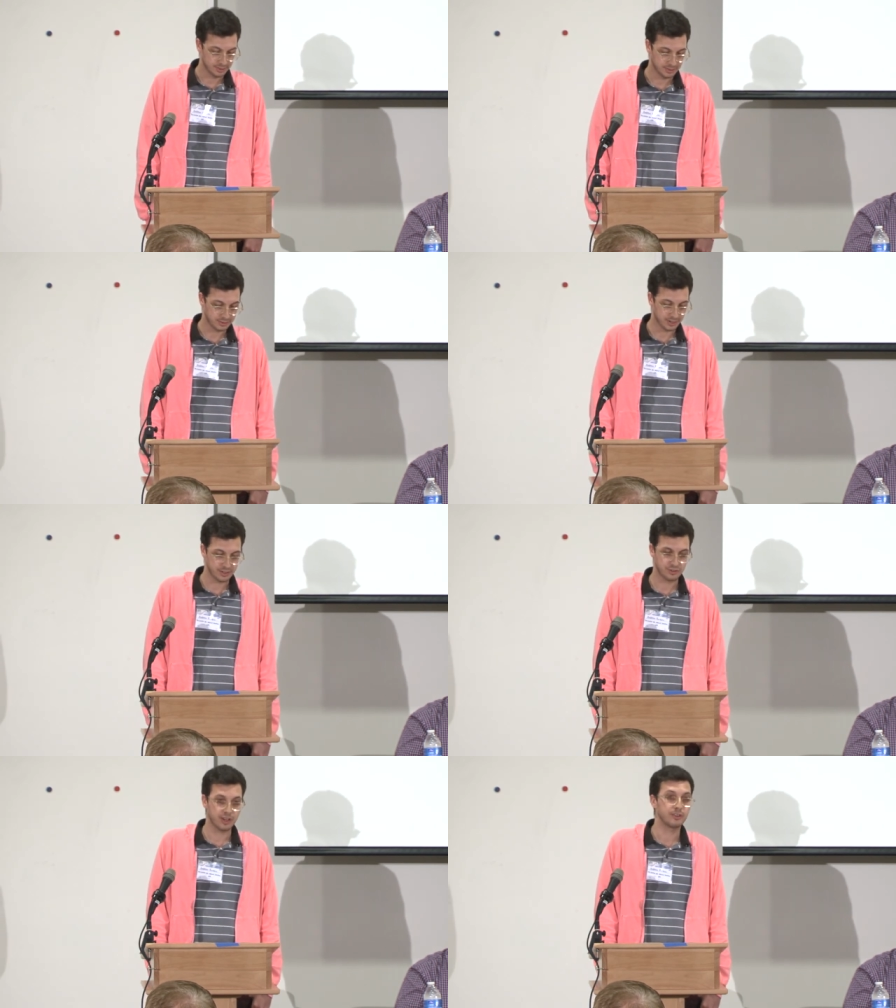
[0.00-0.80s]

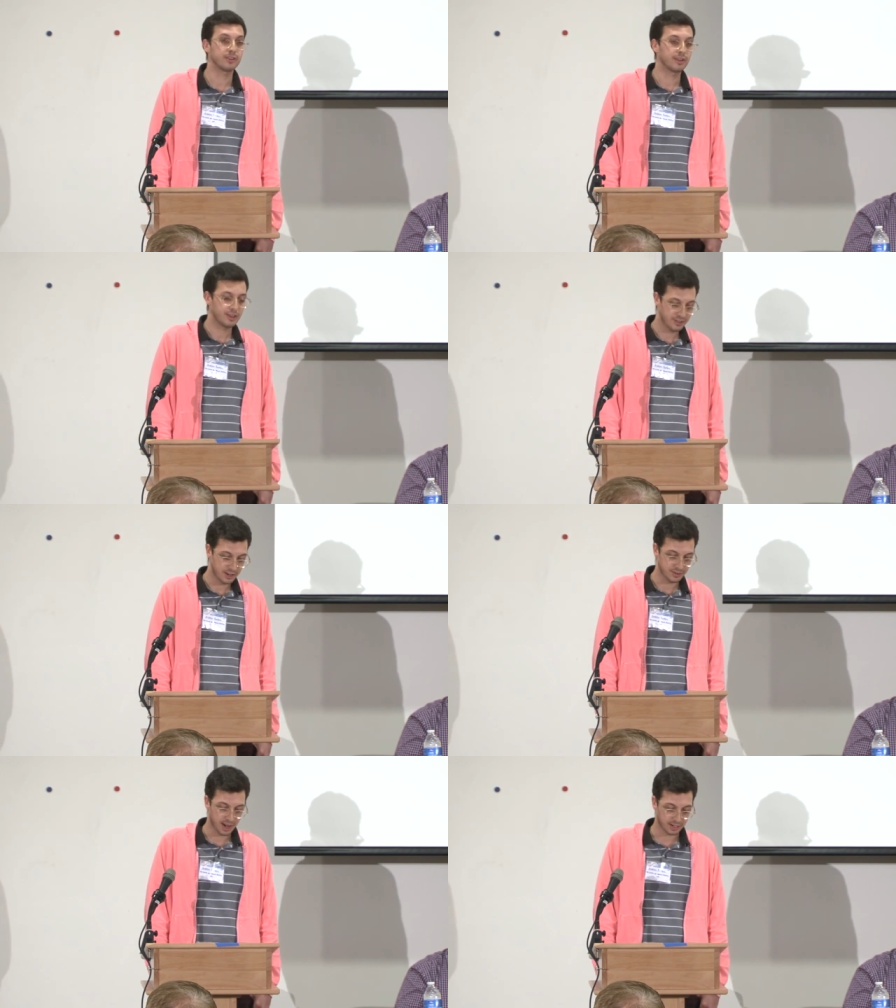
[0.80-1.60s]
Transgender and
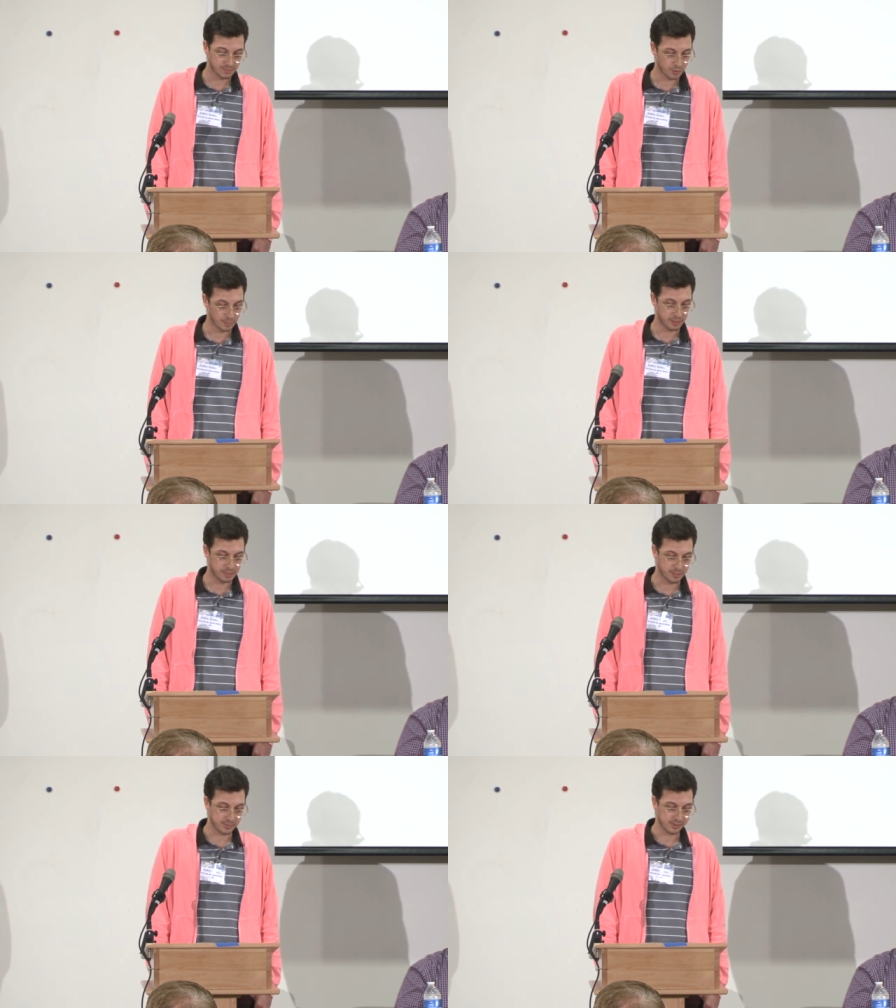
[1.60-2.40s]
gender nonconforming
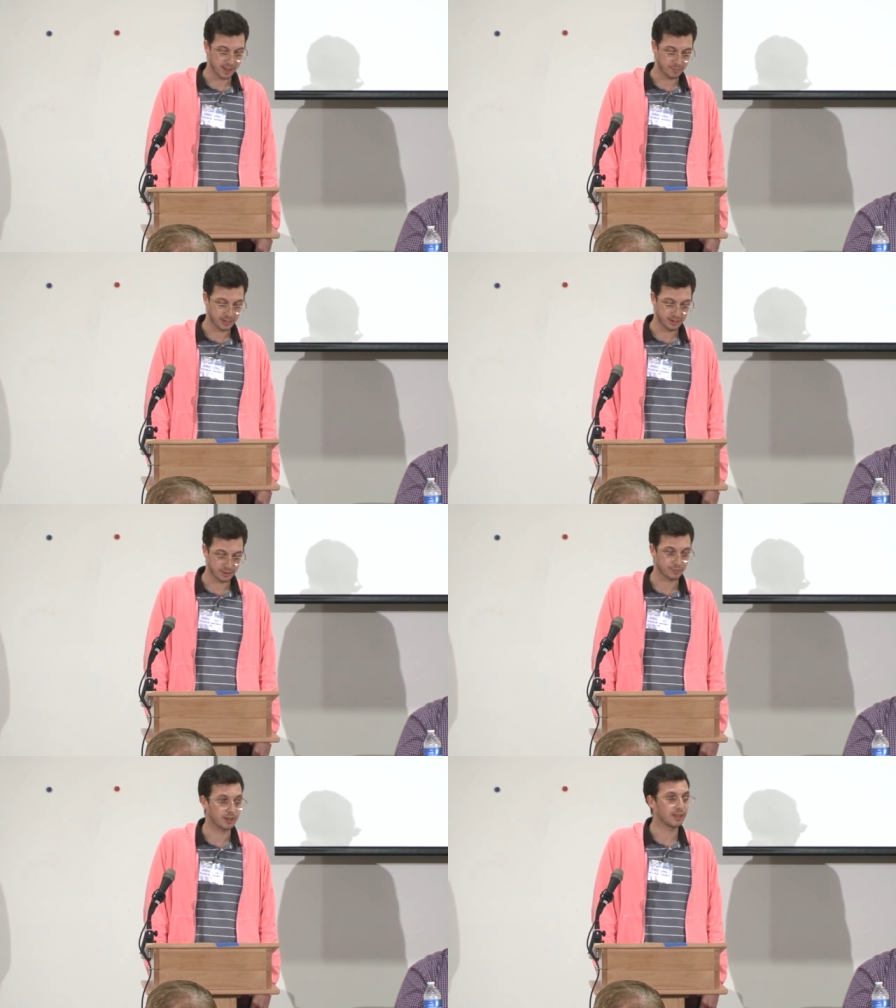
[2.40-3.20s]
people have been at the
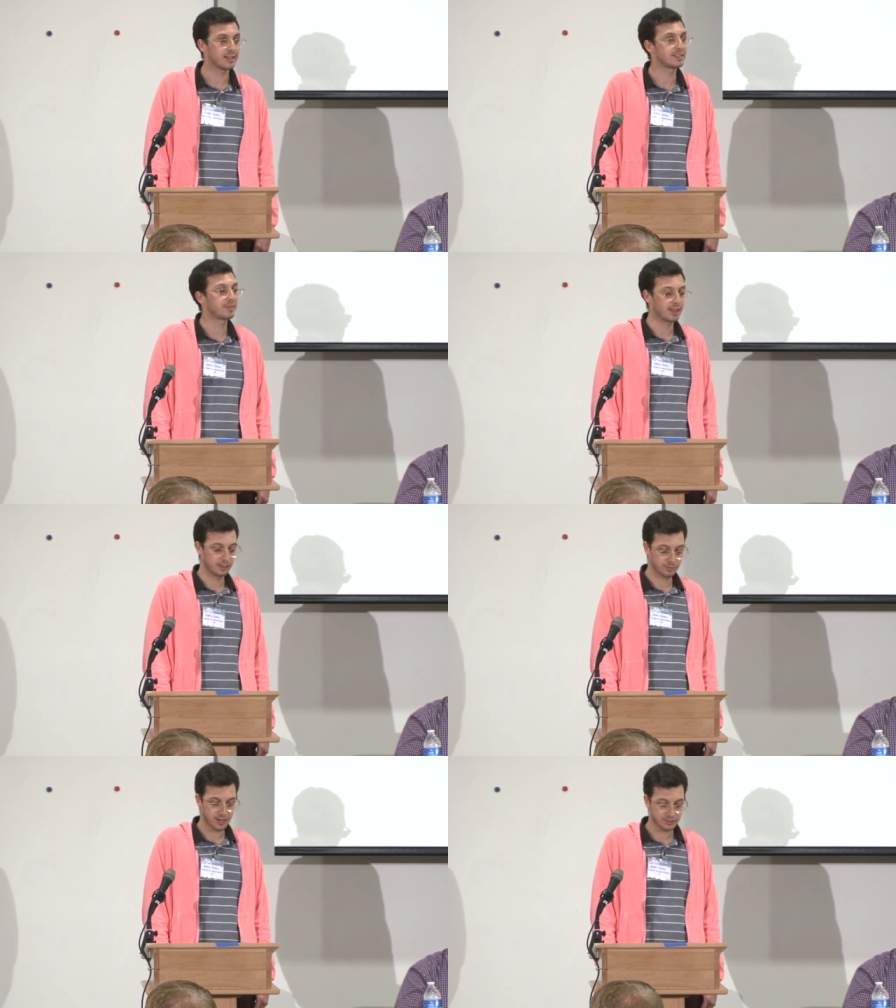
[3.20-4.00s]
front lines of gay
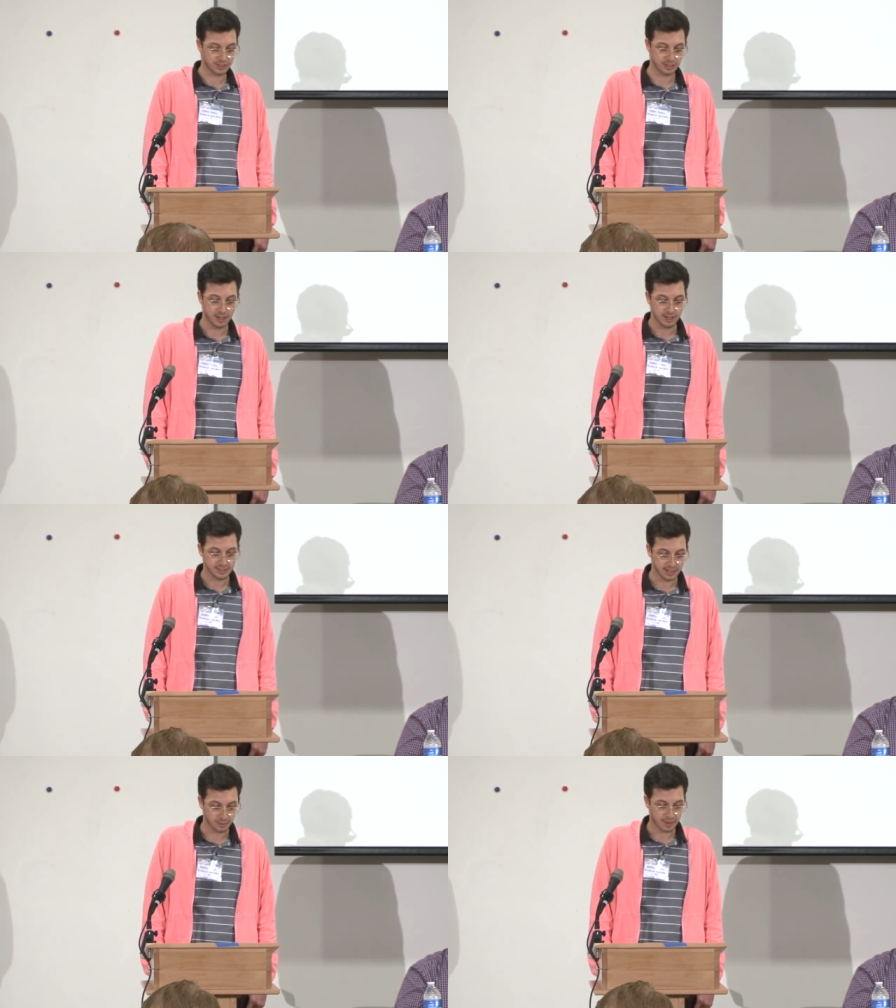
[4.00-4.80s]
liberation
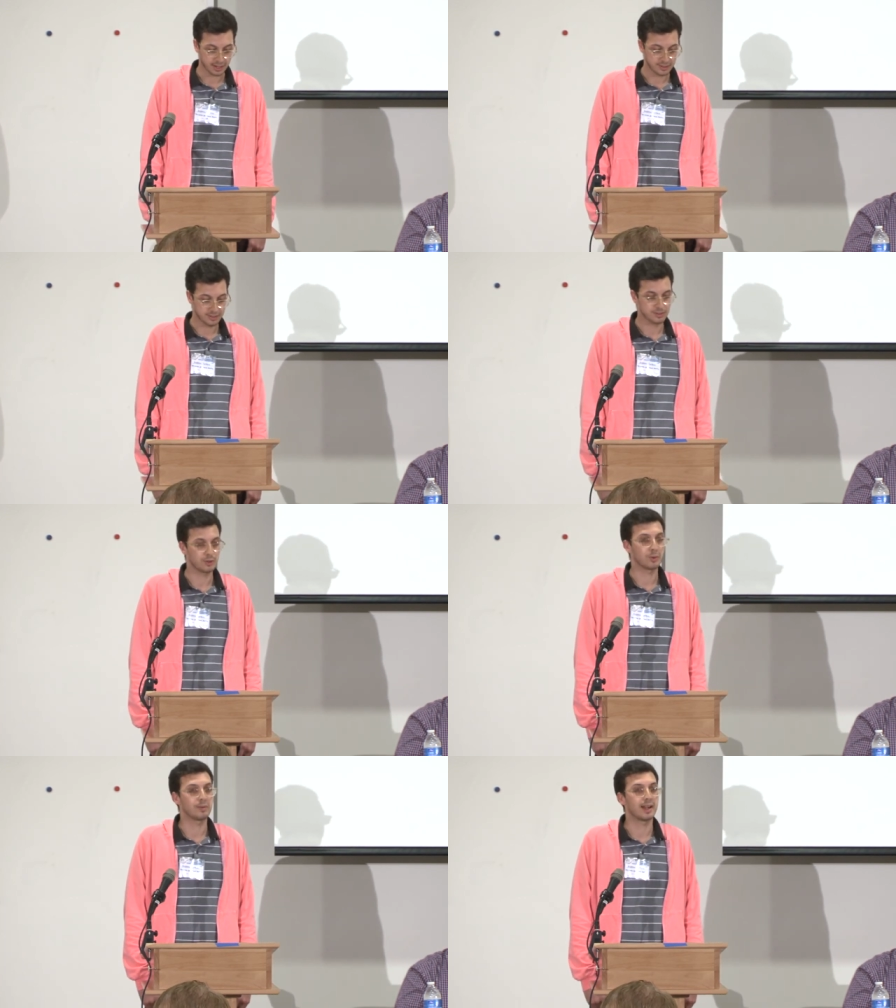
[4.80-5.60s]
dating back to the
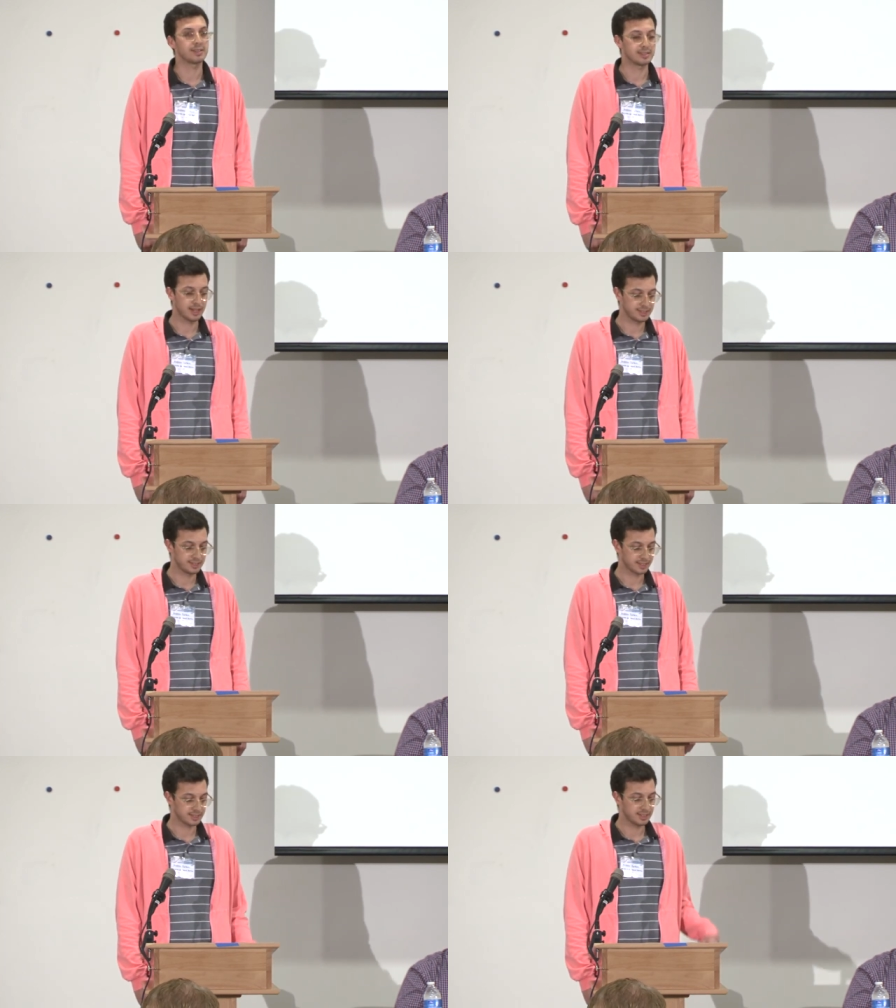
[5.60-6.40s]
Stonewall riots in
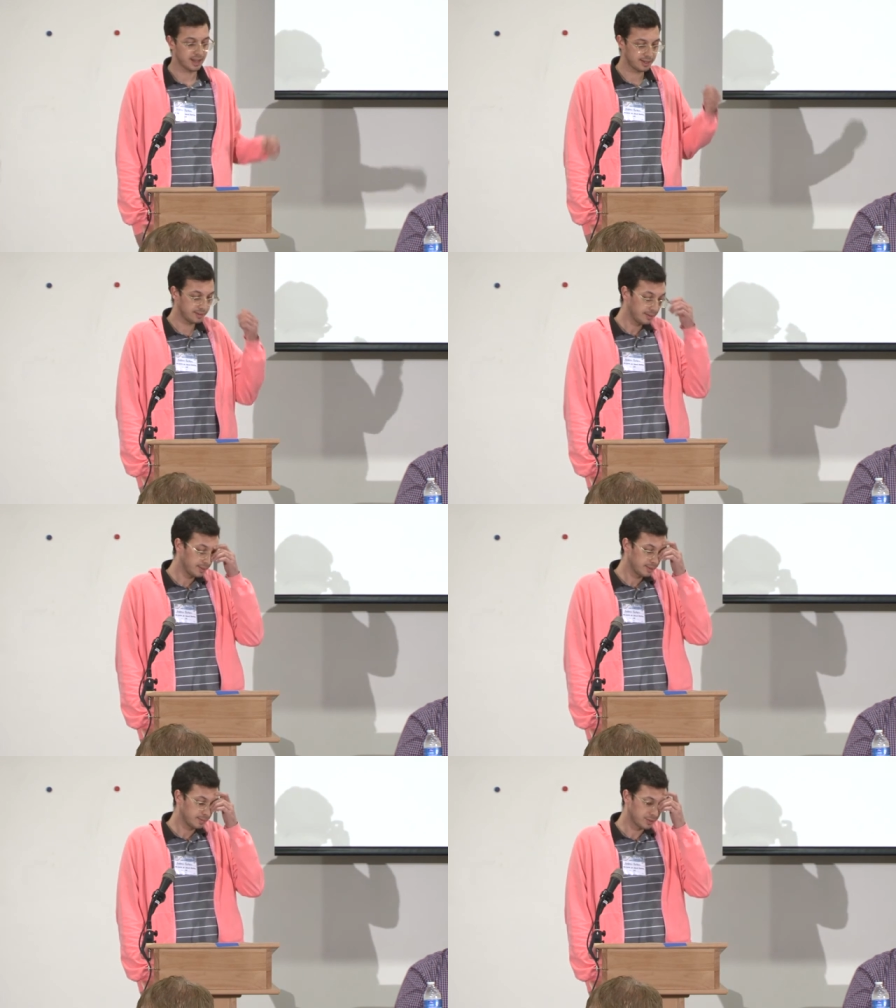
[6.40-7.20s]
1969,
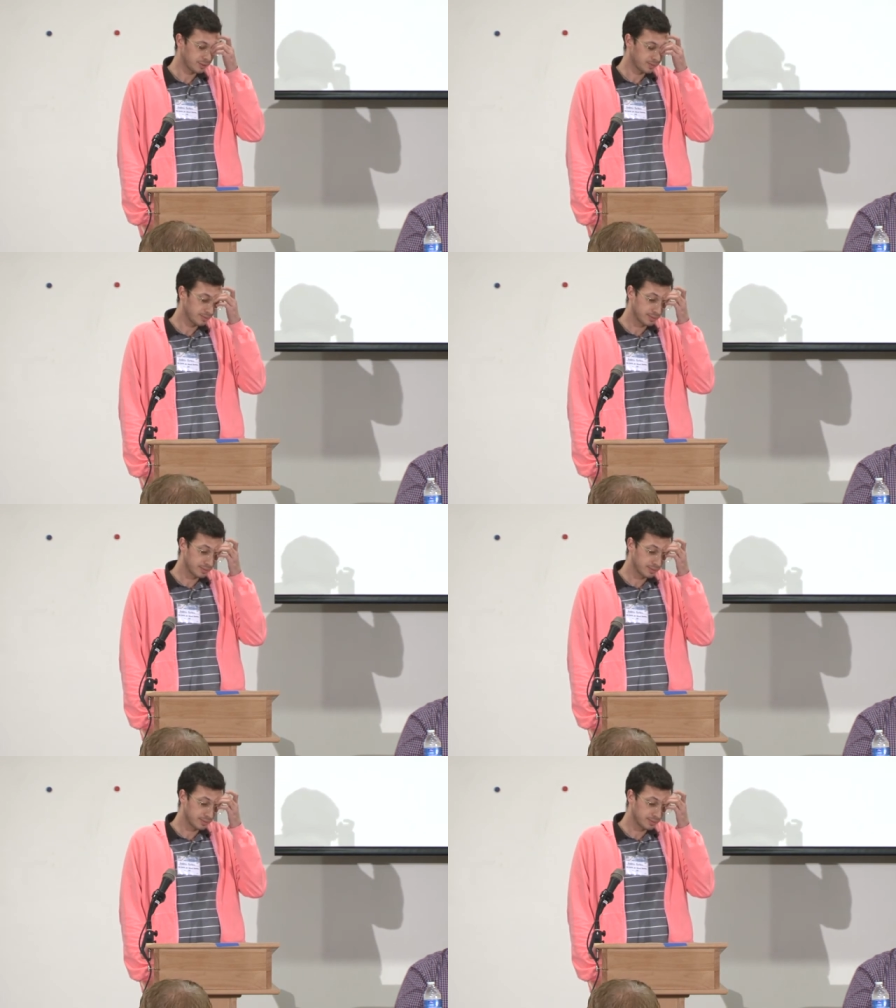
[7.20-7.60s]
which